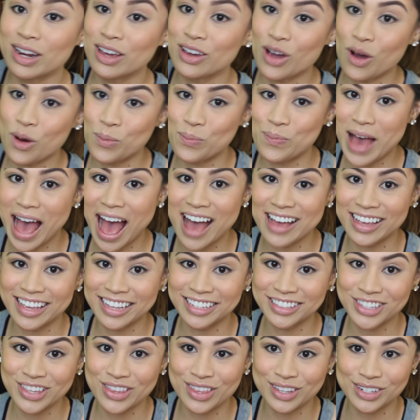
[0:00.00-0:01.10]
gonna go back
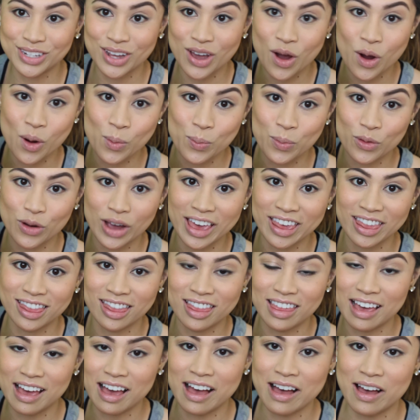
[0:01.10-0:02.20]
into the taupe with
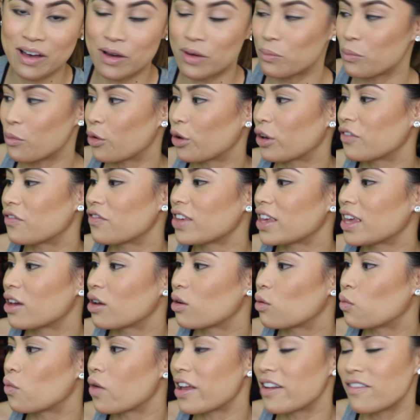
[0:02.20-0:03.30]
a
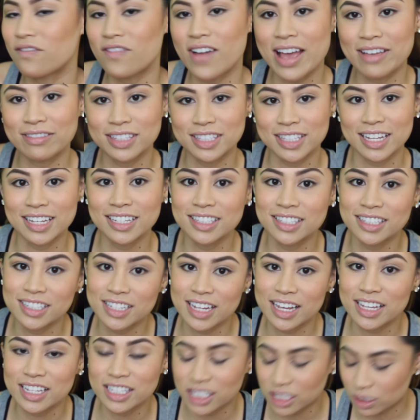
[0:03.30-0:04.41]
Morphe 156
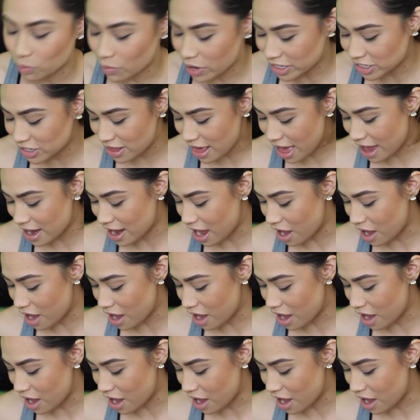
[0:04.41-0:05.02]
to smudge that